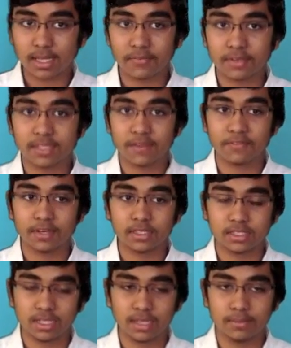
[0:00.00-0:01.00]
have a definite
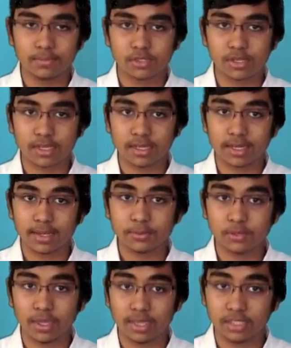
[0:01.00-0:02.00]
shape, so it can adapt
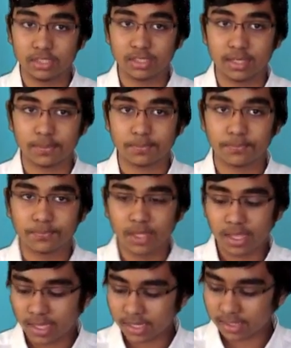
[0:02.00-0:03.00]
to any shape.
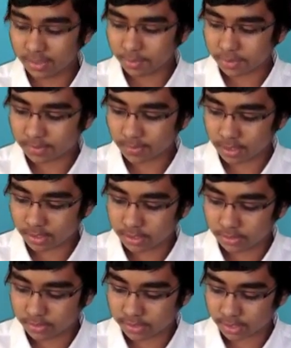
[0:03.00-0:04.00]
And a liquid's
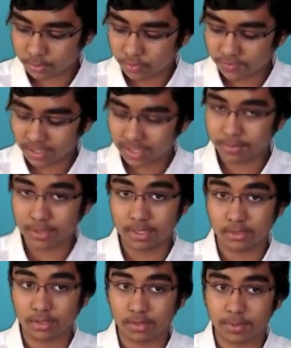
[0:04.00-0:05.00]
molecules are moving at a
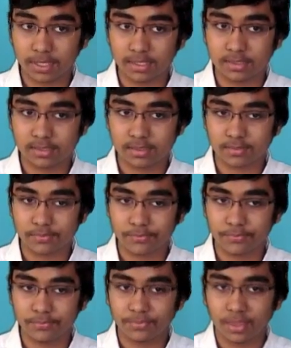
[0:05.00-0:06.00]
mediocre pace.
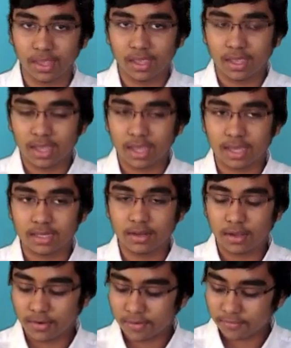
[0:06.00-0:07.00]
And
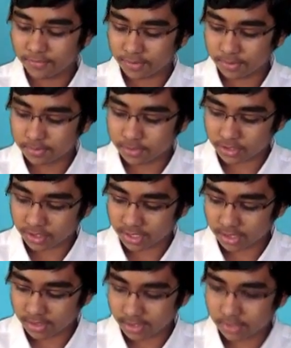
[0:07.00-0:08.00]
from turning
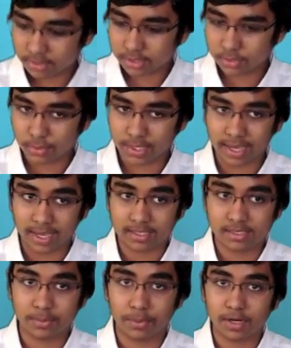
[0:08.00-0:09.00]
a liquid to a
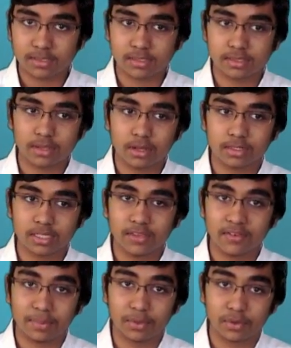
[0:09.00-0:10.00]
gas, the process is called
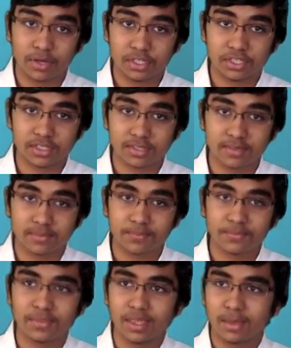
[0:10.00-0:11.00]
evaporation.
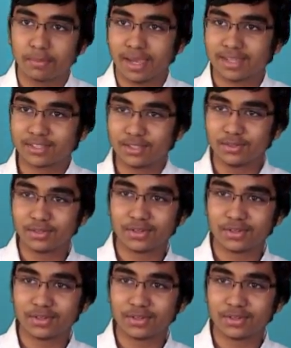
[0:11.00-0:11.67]
Back to you,